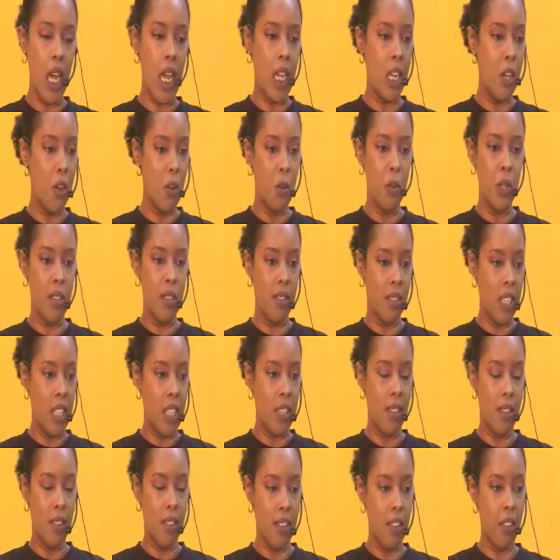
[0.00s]
I know it's
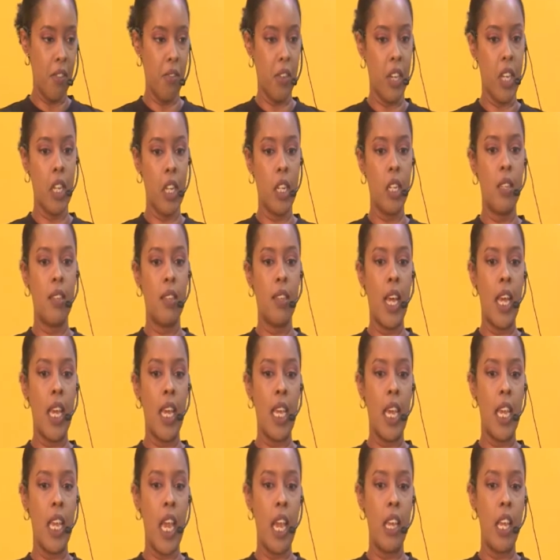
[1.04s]
difficult.
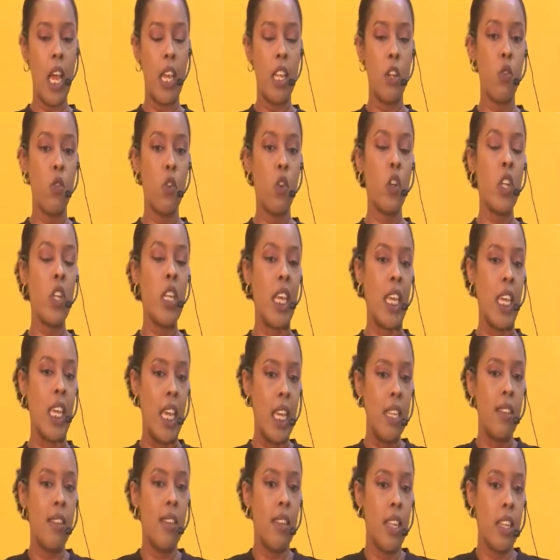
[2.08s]
I do not
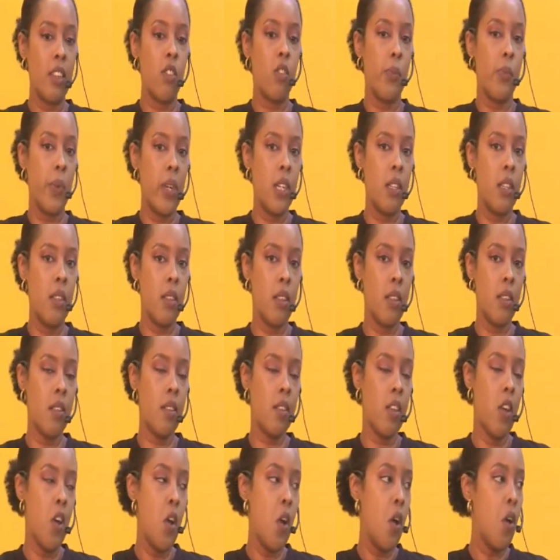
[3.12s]
negate the
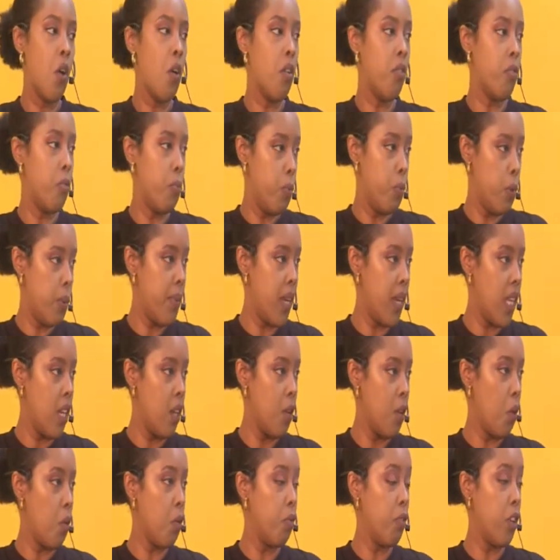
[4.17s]
experiences of
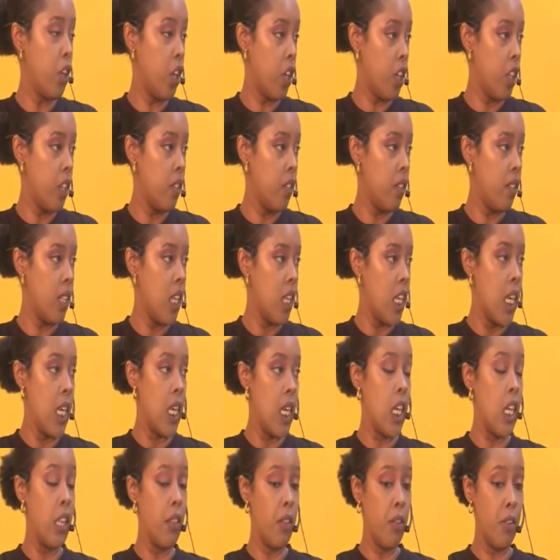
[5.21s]
women, of girls
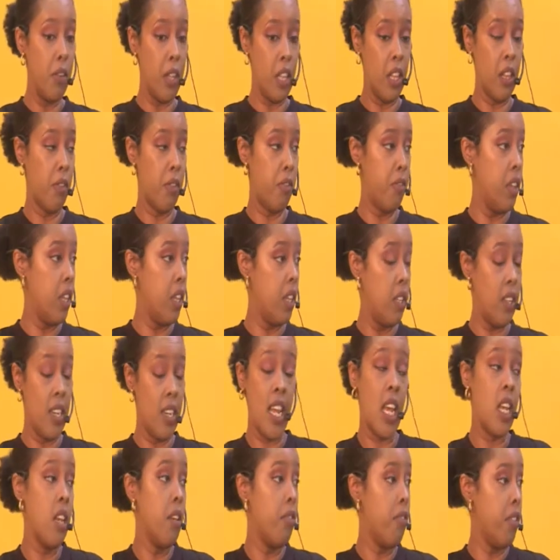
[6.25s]
in the field, in
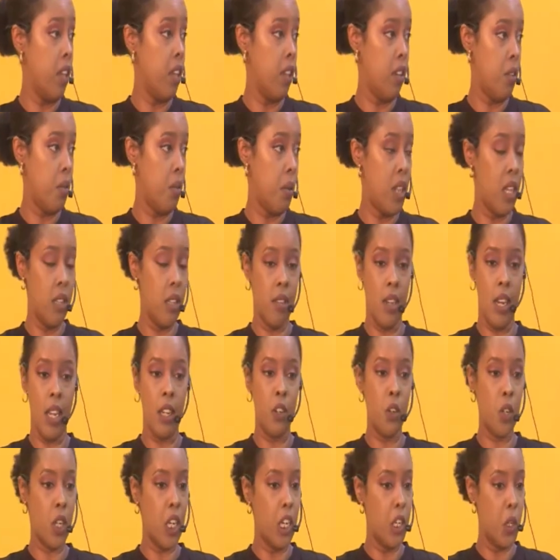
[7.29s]
any field, whether it's in
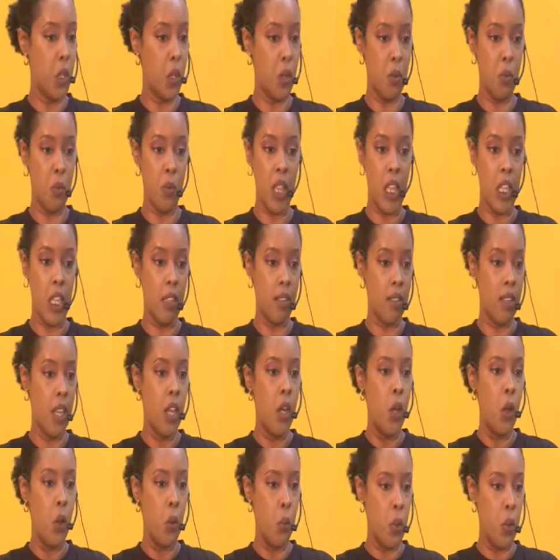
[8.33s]
education, whether it's
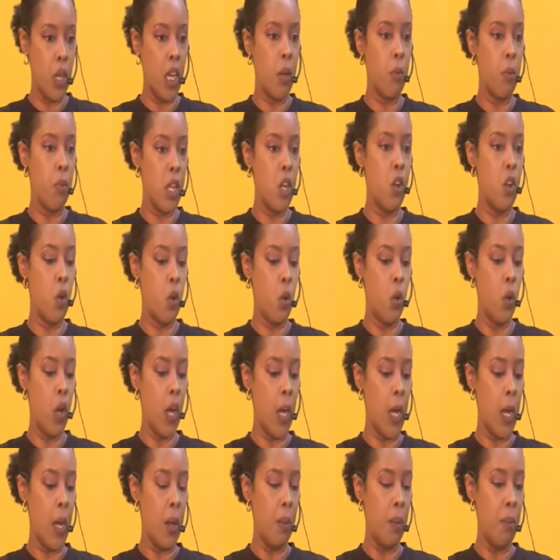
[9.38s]
we
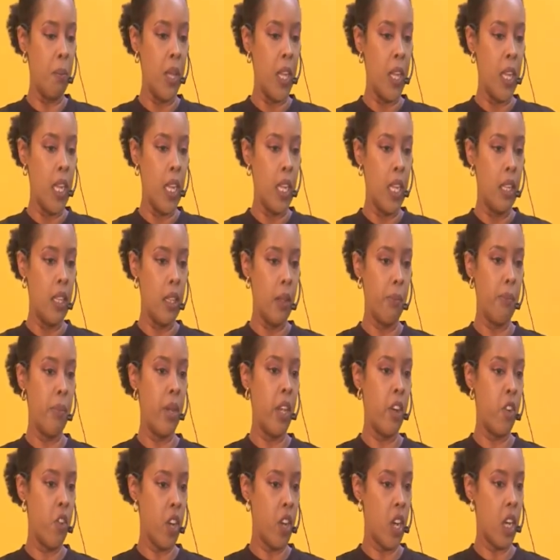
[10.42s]
know the
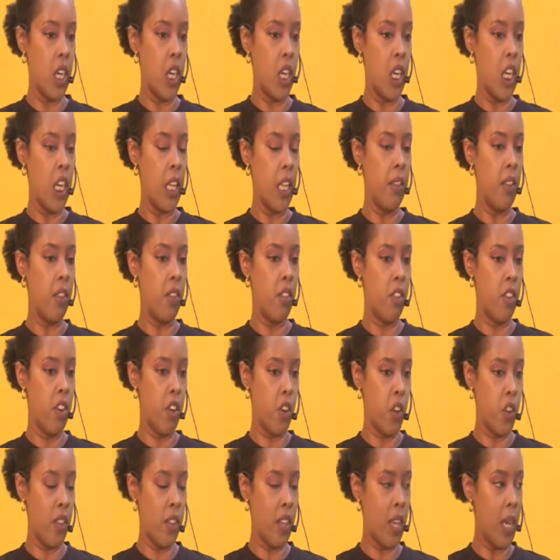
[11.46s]
patriarchy and the
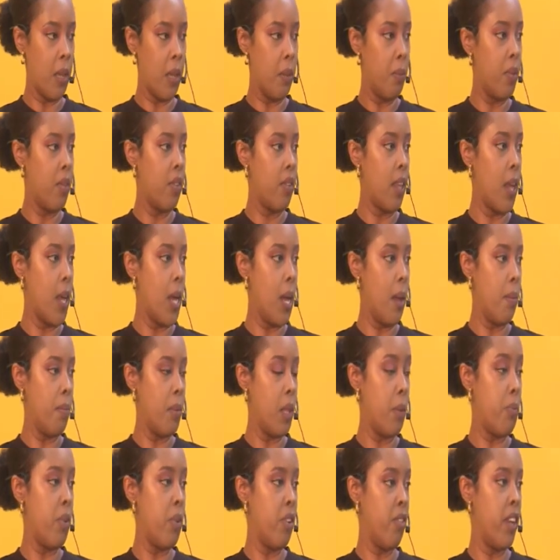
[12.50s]
stereotypes
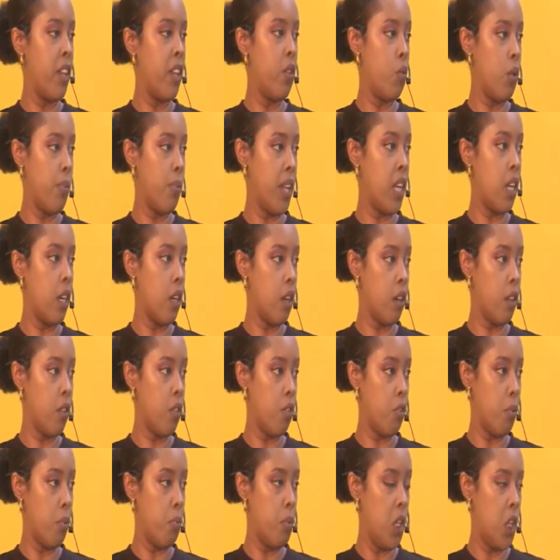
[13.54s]
that prevent women and girls
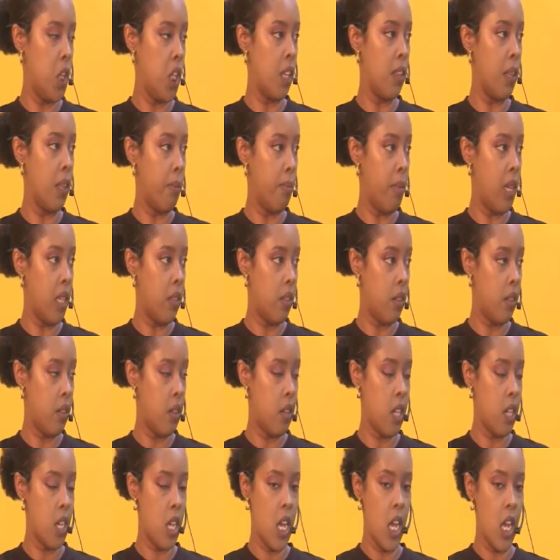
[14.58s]
from reaching their
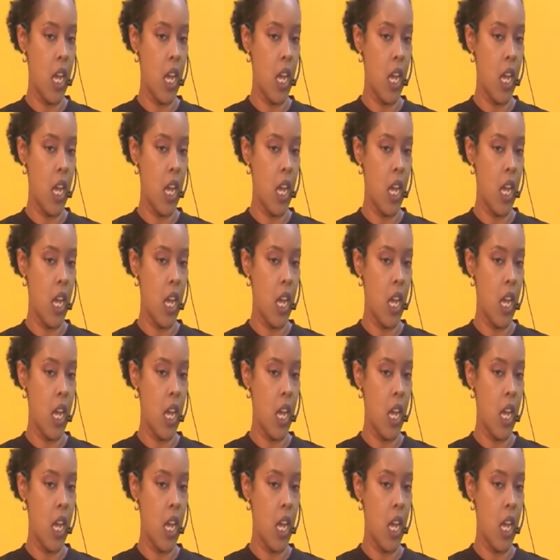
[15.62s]
best